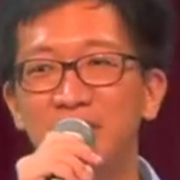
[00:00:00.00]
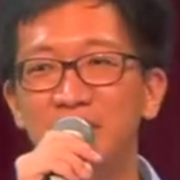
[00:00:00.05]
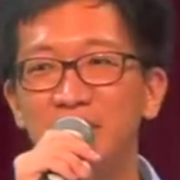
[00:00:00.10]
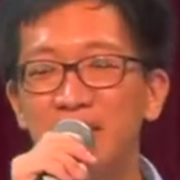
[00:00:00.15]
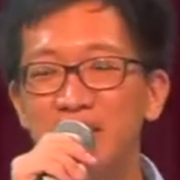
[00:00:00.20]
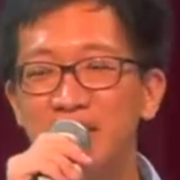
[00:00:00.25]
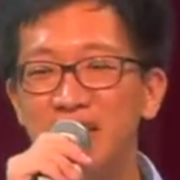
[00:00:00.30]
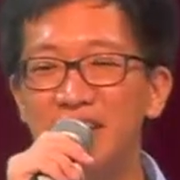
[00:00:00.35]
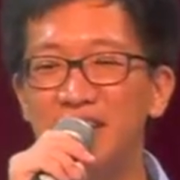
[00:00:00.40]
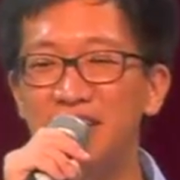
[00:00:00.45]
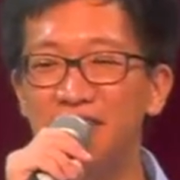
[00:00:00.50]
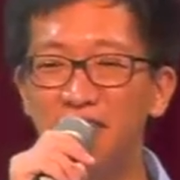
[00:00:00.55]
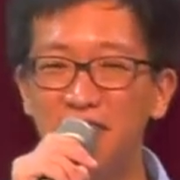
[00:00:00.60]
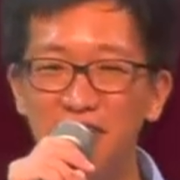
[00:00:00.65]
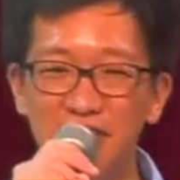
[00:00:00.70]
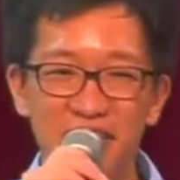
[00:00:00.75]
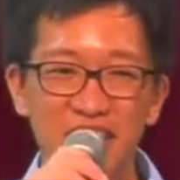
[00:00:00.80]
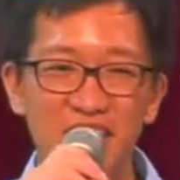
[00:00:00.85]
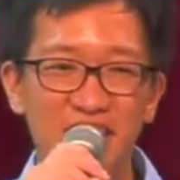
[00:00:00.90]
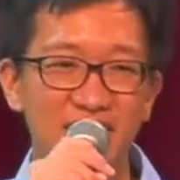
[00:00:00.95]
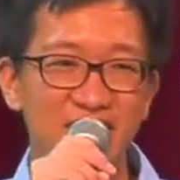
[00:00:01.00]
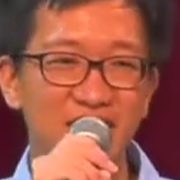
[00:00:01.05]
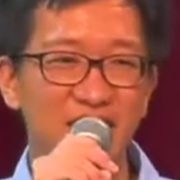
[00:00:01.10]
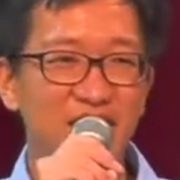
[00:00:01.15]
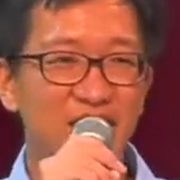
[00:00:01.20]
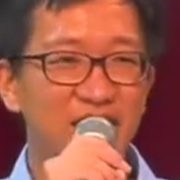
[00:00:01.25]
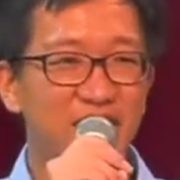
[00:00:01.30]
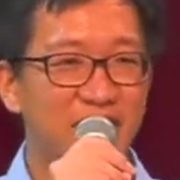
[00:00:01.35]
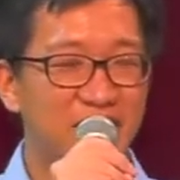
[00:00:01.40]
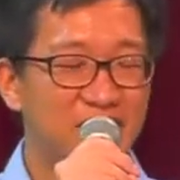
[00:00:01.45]
Wow, 40 years
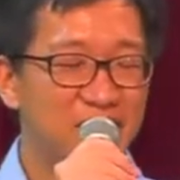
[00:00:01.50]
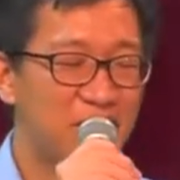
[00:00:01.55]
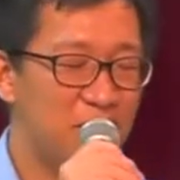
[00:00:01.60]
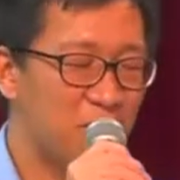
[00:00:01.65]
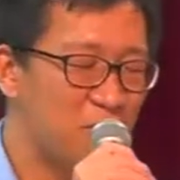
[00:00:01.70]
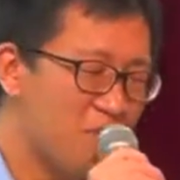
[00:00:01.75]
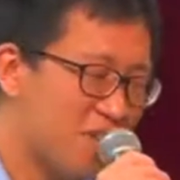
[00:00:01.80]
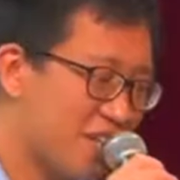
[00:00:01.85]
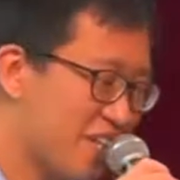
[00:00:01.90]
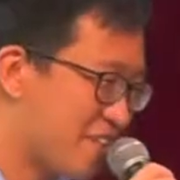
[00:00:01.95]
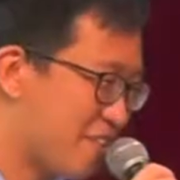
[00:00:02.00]
later, you say, wow,